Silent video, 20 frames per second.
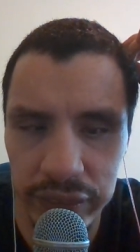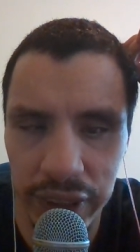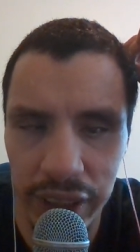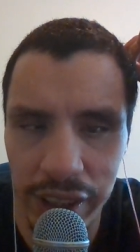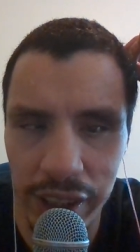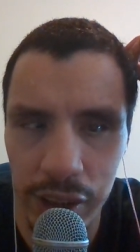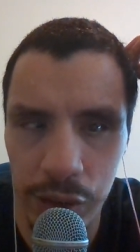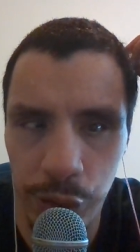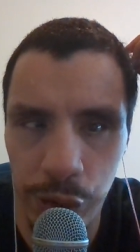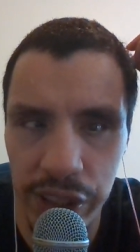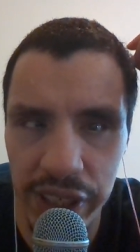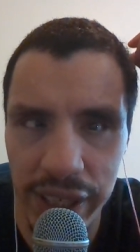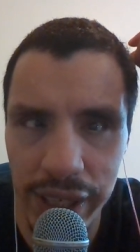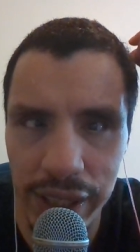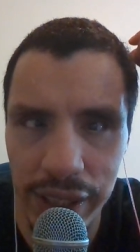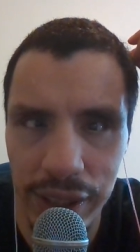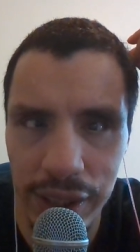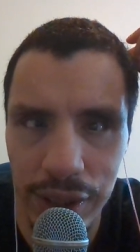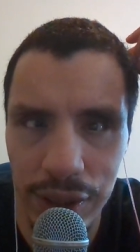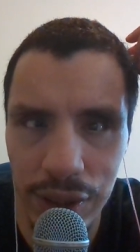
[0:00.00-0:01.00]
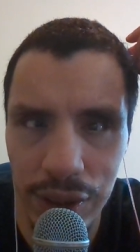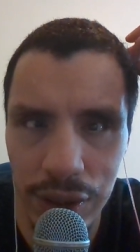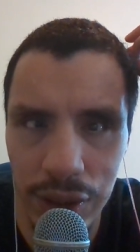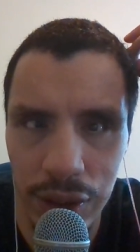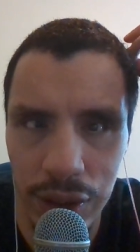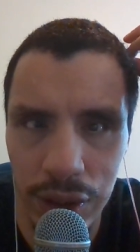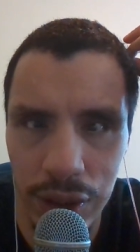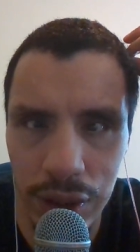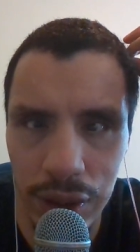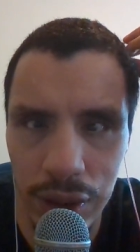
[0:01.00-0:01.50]
every day,
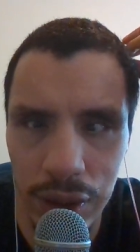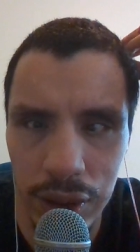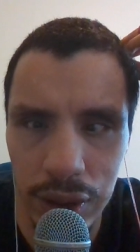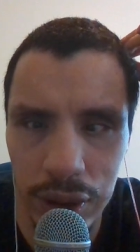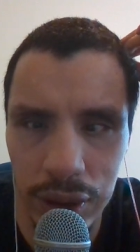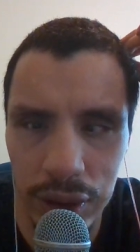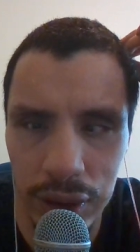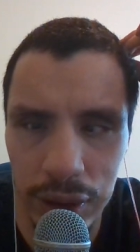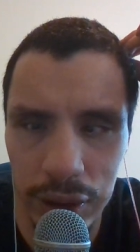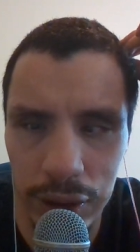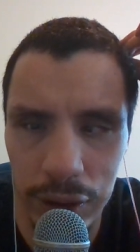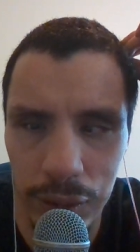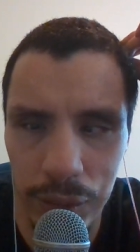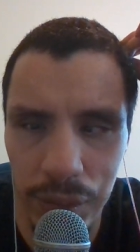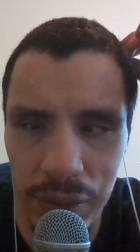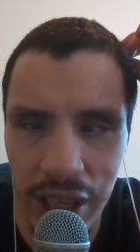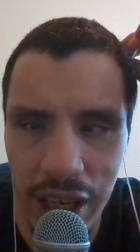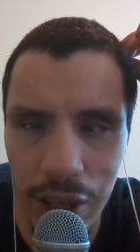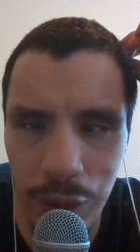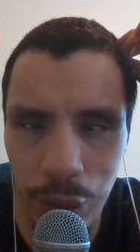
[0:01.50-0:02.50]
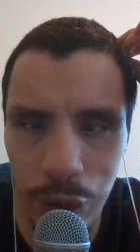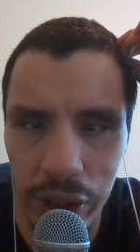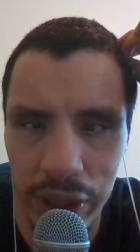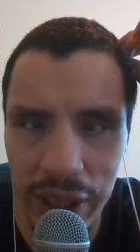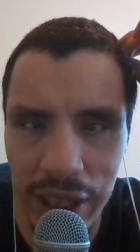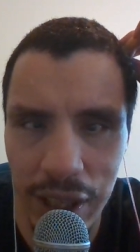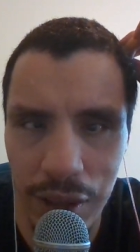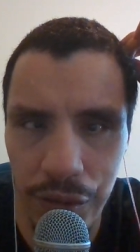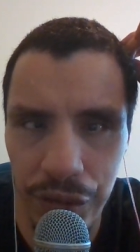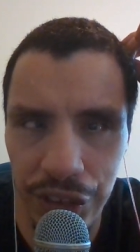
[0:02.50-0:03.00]
I
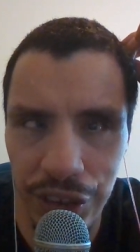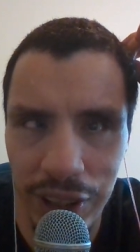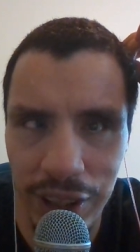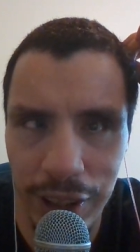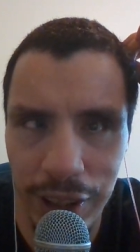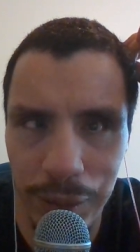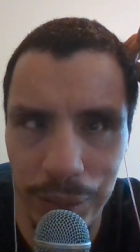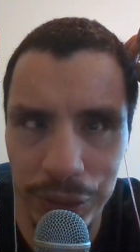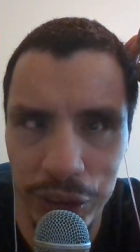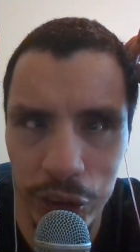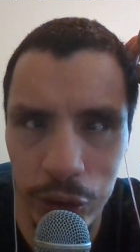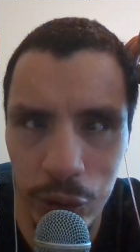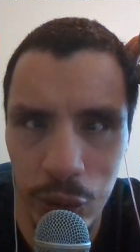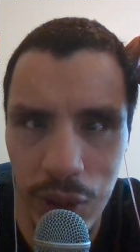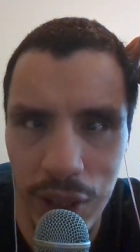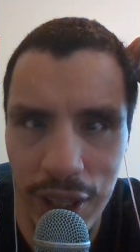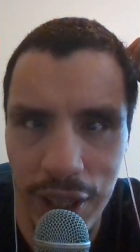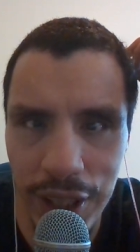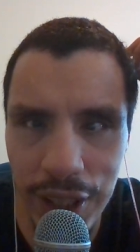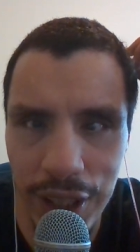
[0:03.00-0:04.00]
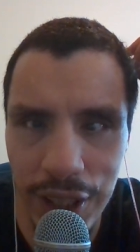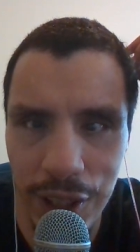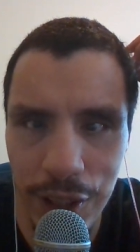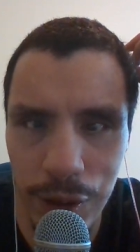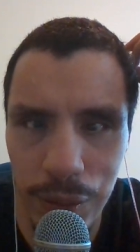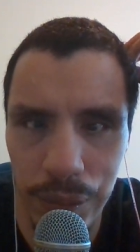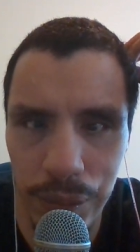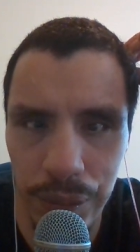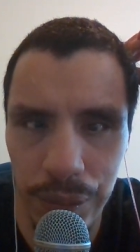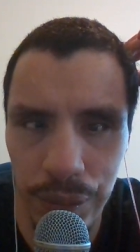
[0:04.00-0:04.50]
wouldn't have time. So I
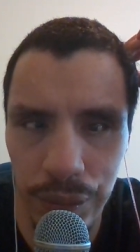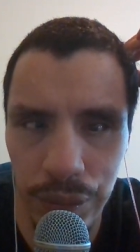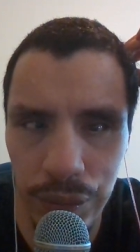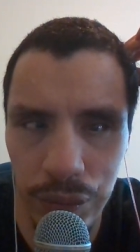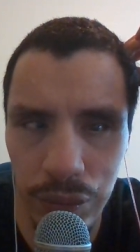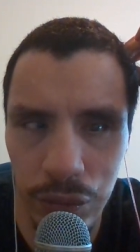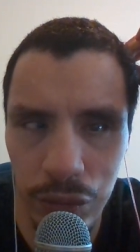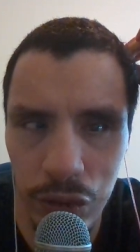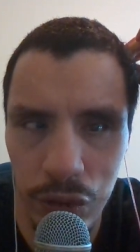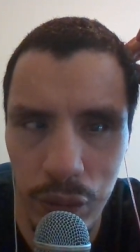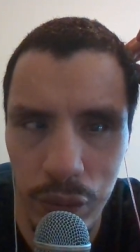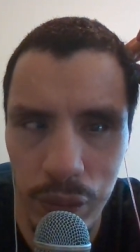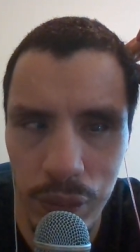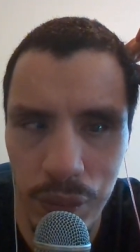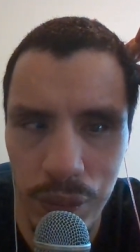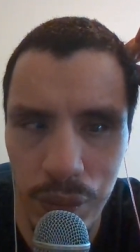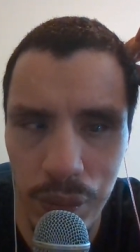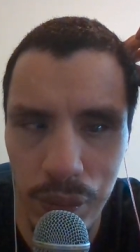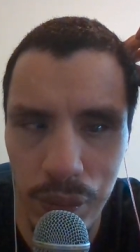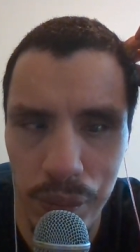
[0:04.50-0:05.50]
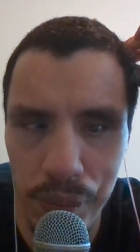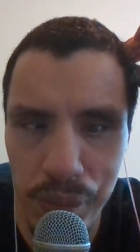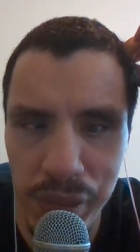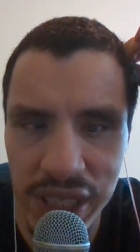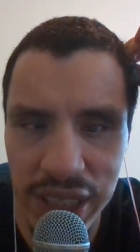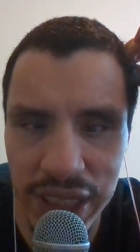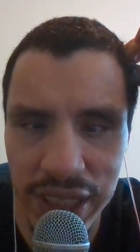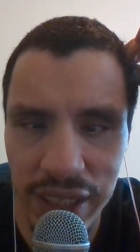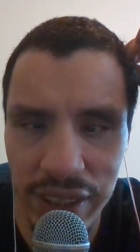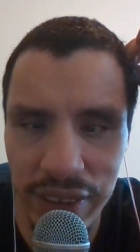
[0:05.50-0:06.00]
am
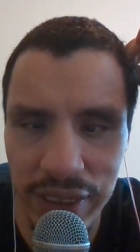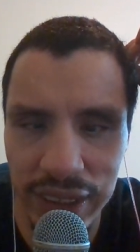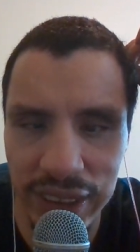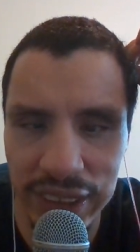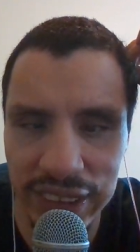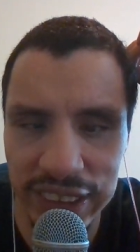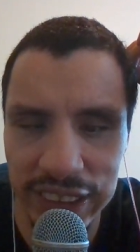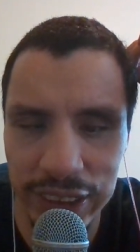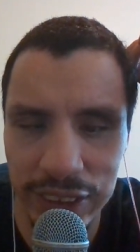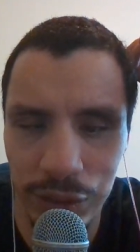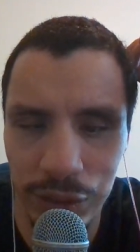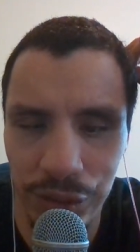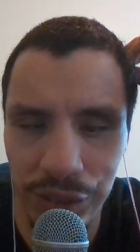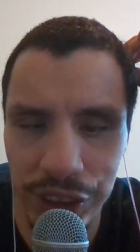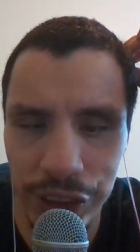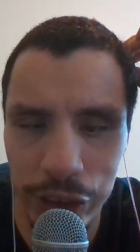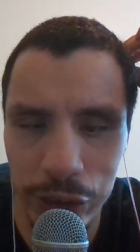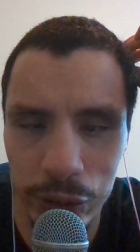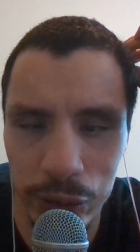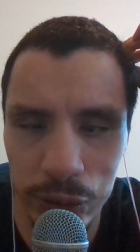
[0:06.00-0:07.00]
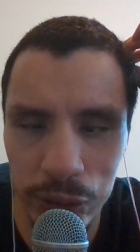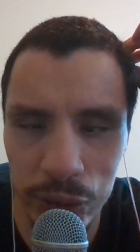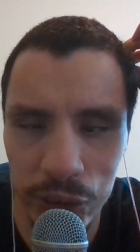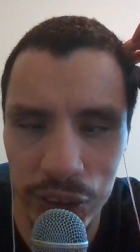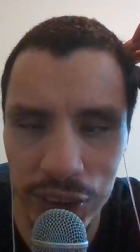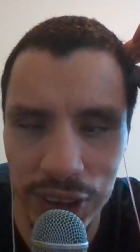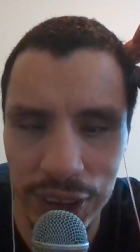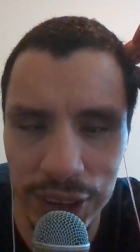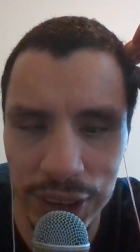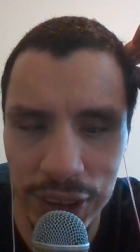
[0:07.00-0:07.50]
making these videos
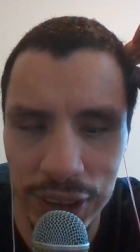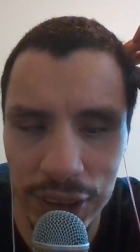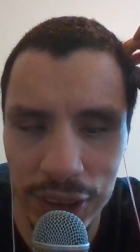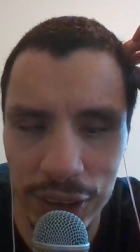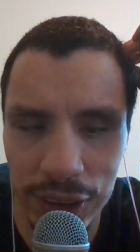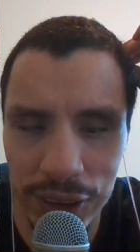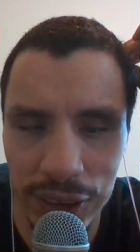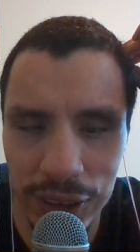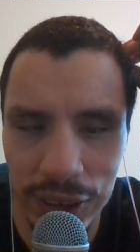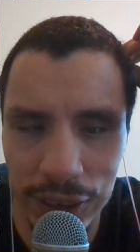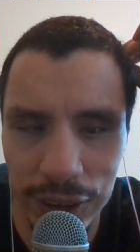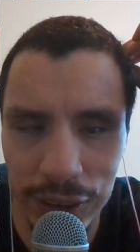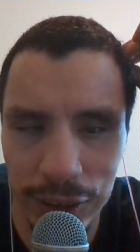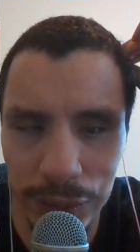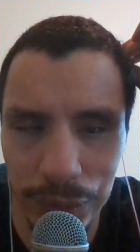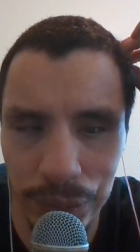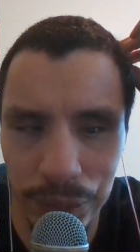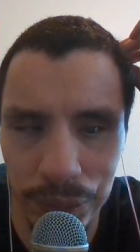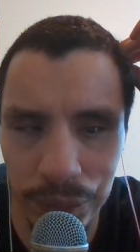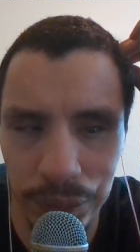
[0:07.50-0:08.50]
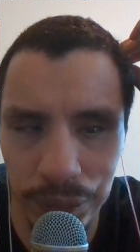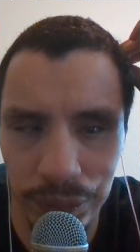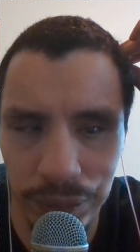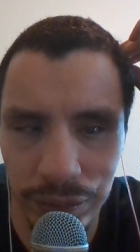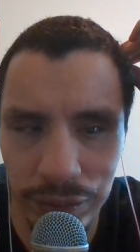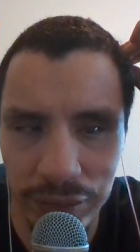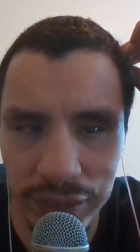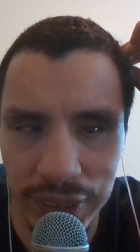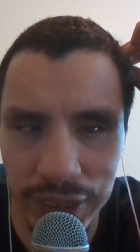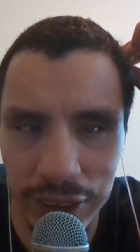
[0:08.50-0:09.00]

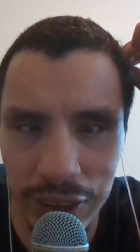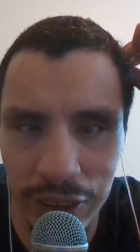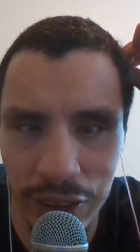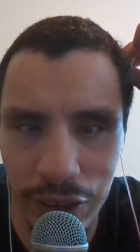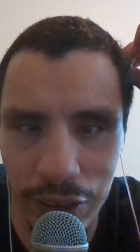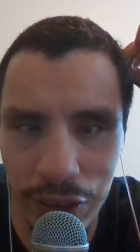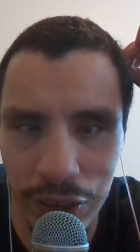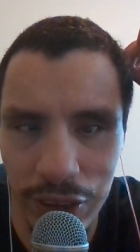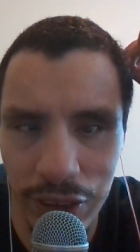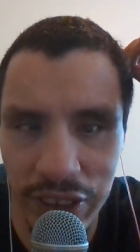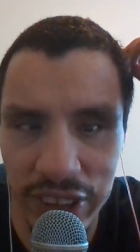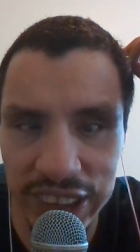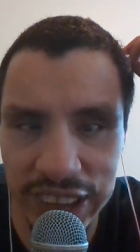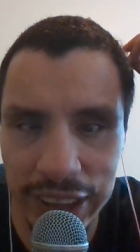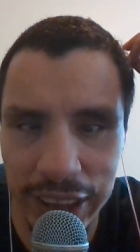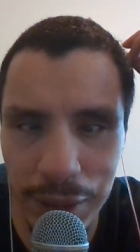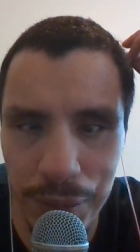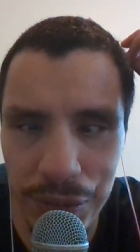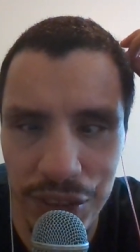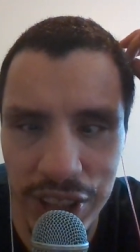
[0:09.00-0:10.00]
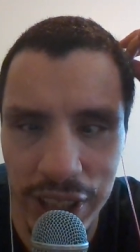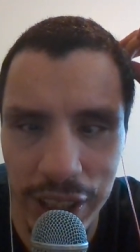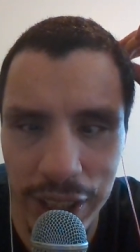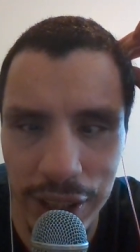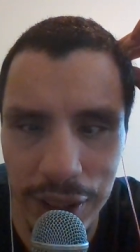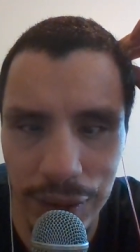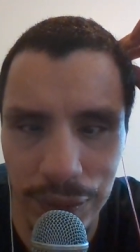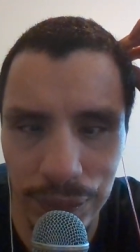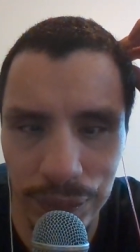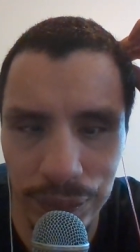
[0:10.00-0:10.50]
the same day,